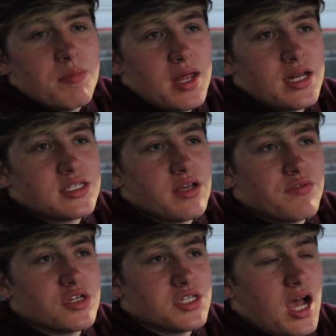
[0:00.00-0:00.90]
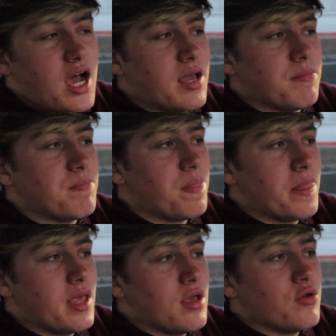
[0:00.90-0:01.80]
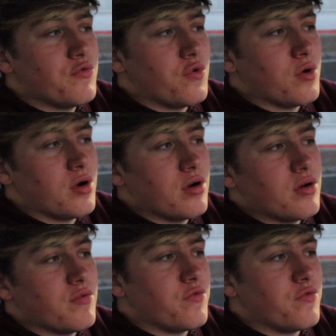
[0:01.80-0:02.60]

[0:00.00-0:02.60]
minutes of your time for